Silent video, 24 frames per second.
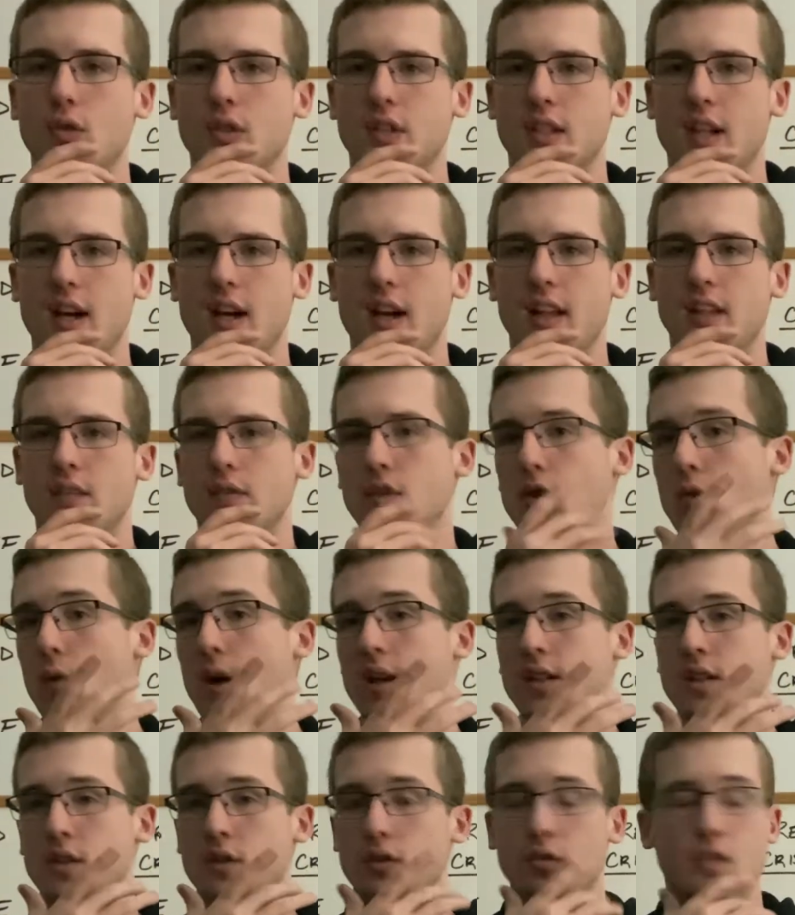Slides if you
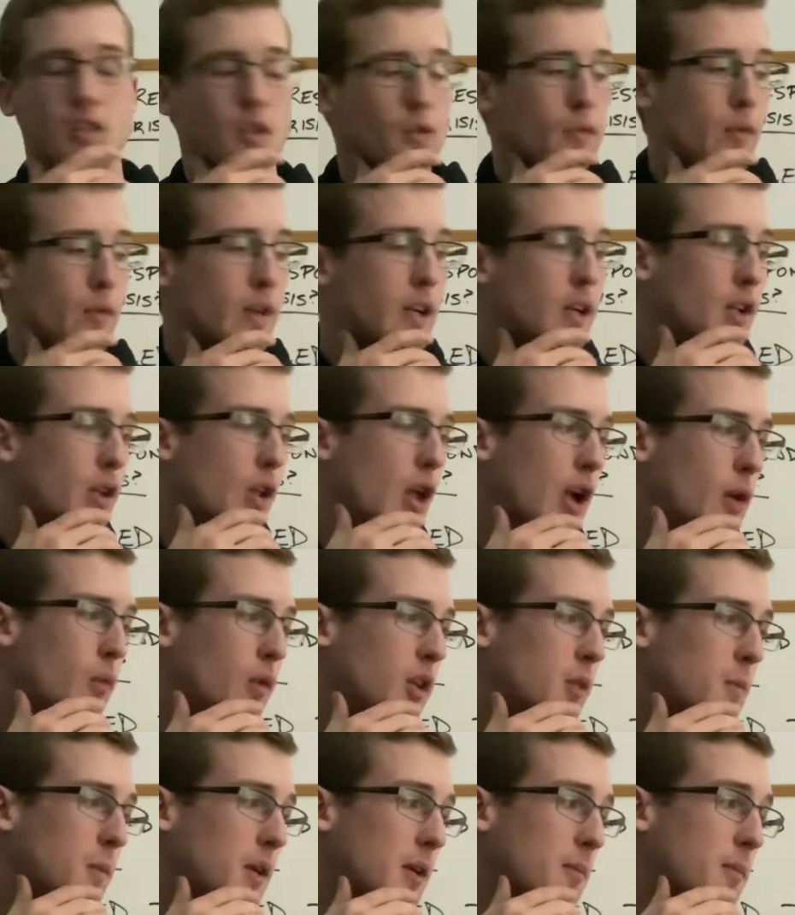want to read it along with me.